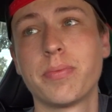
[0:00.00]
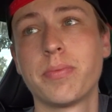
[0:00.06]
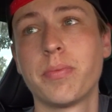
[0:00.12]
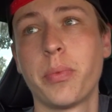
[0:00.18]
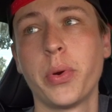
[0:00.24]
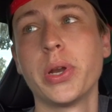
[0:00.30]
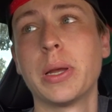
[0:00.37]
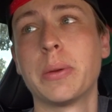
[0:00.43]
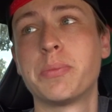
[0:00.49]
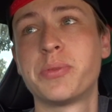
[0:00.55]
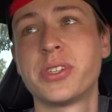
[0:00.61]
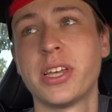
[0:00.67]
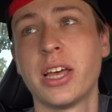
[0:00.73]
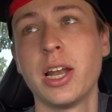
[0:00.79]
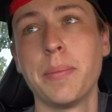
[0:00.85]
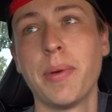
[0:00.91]
pretty
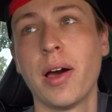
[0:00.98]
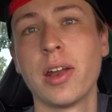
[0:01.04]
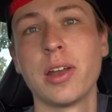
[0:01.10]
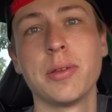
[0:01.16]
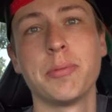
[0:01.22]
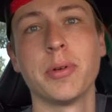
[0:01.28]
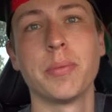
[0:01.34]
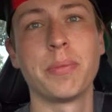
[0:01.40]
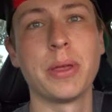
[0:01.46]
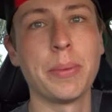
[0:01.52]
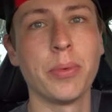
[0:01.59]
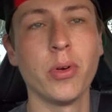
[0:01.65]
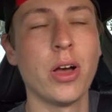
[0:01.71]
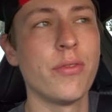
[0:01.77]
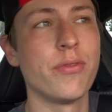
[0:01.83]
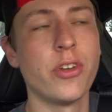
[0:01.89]
upset about it. But
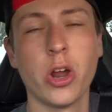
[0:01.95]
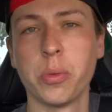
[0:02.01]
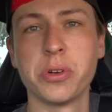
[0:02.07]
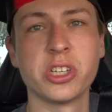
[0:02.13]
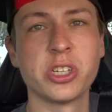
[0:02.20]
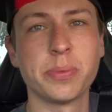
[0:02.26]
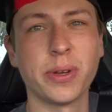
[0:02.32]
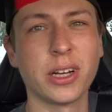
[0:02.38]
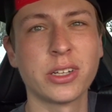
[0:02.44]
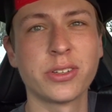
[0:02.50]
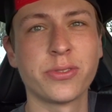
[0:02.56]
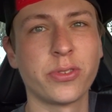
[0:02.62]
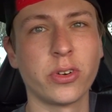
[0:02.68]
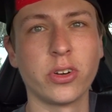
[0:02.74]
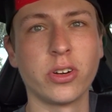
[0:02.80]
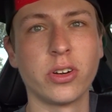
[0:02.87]
people have no respect
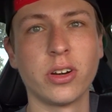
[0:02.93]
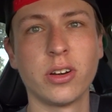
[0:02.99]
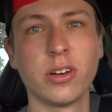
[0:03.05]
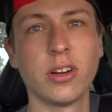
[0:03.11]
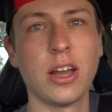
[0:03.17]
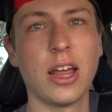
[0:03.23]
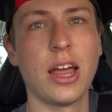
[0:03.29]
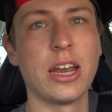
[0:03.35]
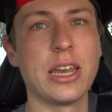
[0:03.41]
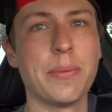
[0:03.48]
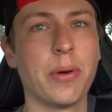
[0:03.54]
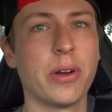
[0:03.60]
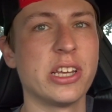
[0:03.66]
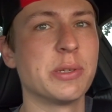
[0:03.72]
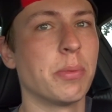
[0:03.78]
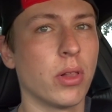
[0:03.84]
for
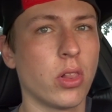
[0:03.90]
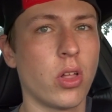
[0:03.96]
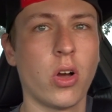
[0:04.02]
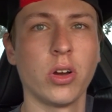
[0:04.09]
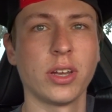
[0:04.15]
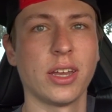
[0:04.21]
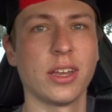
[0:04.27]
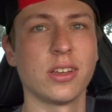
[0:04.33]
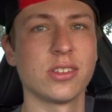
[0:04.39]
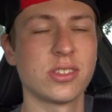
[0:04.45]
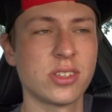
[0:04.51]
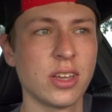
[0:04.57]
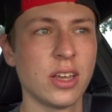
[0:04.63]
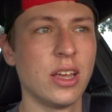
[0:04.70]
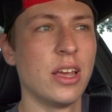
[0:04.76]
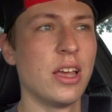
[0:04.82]
anybody's
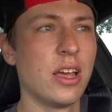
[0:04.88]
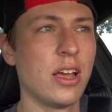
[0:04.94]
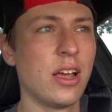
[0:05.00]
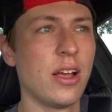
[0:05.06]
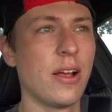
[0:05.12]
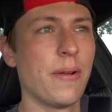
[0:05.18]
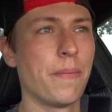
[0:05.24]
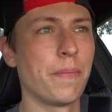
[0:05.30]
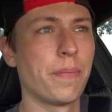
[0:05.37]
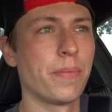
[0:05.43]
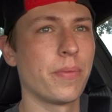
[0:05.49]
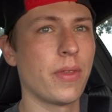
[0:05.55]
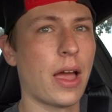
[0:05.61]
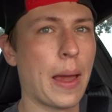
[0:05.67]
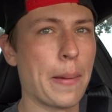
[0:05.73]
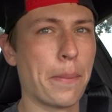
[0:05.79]
belongings.
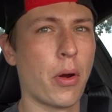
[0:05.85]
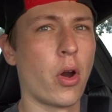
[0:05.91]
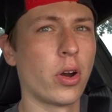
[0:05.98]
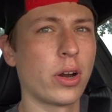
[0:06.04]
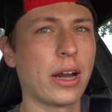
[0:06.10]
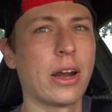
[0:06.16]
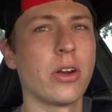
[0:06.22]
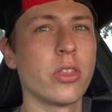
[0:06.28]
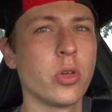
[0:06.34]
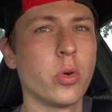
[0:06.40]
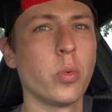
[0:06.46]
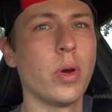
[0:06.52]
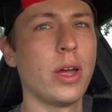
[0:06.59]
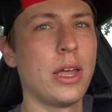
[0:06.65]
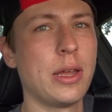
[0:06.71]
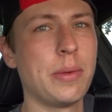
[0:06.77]
I park out of the
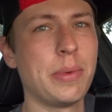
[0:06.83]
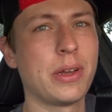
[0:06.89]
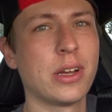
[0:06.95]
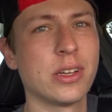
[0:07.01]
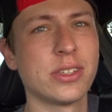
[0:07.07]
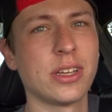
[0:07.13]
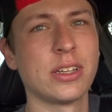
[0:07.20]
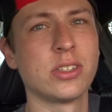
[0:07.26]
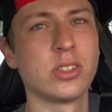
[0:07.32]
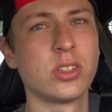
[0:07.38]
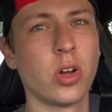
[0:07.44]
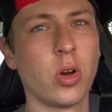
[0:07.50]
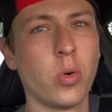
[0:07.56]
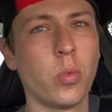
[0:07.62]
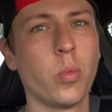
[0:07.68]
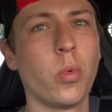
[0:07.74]
way because I
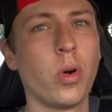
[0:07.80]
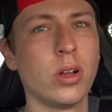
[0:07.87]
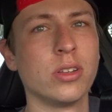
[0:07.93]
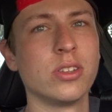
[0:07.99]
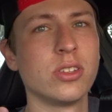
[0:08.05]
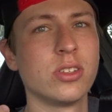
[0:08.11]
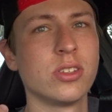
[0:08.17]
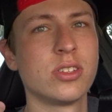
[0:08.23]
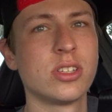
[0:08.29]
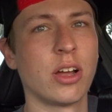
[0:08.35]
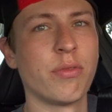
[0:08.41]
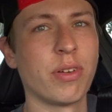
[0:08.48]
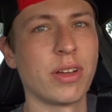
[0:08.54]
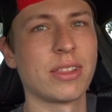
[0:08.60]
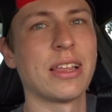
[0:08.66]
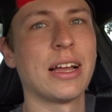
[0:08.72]
don't want
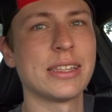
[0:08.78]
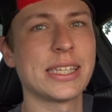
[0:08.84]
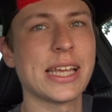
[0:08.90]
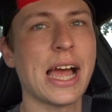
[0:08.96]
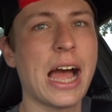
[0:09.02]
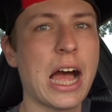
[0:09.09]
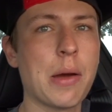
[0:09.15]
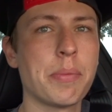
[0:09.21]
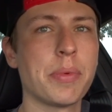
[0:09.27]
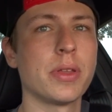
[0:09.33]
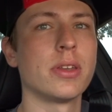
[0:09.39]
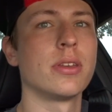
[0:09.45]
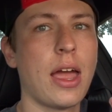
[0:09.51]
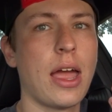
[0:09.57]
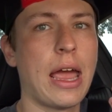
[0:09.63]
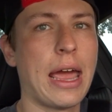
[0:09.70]
stuff like that to
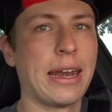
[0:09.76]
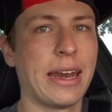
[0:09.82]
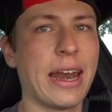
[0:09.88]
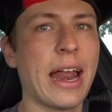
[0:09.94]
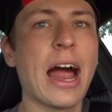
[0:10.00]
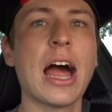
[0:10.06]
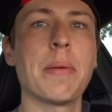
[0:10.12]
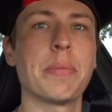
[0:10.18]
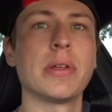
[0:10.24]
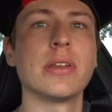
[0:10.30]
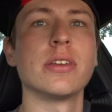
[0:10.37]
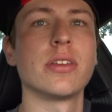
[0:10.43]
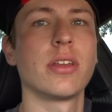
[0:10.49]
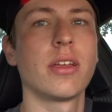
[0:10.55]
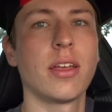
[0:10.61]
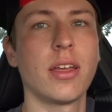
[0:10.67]
happen. And it
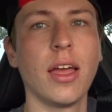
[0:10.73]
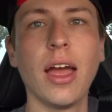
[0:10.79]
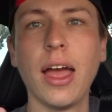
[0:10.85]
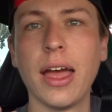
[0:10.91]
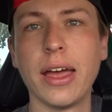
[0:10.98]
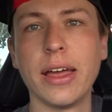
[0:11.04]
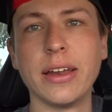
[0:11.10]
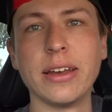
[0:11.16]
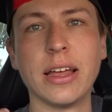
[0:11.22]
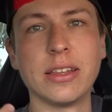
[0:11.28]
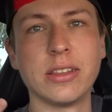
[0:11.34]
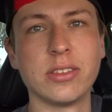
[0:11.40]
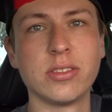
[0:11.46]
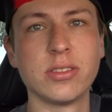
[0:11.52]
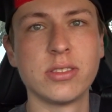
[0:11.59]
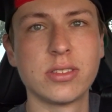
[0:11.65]
happened. And it
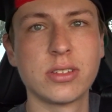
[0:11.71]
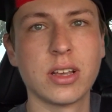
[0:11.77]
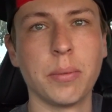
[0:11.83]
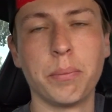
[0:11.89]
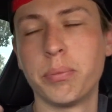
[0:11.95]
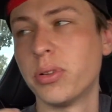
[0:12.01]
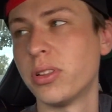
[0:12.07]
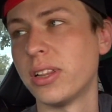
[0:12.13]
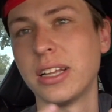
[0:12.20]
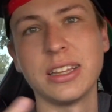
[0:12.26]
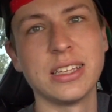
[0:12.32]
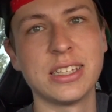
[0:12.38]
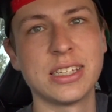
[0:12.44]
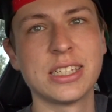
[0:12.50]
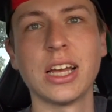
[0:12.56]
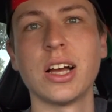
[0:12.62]

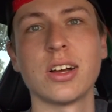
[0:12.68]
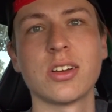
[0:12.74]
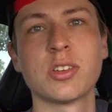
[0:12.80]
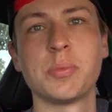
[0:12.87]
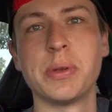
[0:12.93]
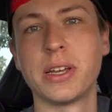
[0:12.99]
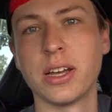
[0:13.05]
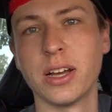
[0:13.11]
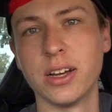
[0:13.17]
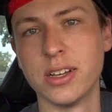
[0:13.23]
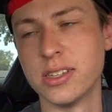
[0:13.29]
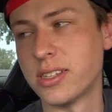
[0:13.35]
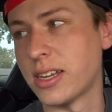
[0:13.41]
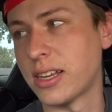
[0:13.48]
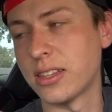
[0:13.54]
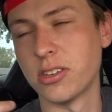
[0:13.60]
completely sucks
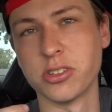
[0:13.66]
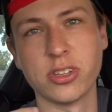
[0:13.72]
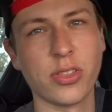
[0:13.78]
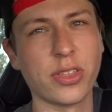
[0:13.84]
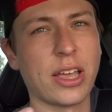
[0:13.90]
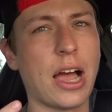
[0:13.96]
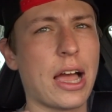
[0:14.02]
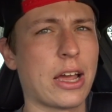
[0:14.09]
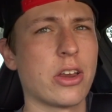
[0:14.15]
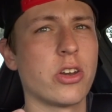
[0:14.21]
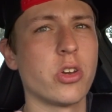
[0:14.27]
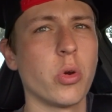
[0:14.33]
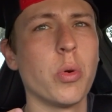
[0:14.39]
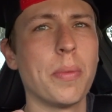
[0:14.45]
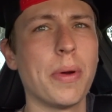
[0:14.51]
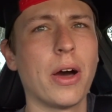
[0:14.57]
because there's nothing I can
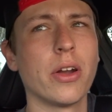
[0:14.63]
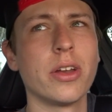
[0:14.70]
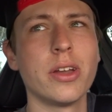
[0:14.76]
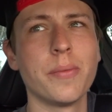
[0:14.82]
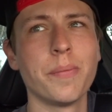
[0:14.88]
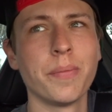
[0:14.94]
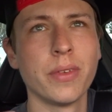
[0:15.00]
do about it.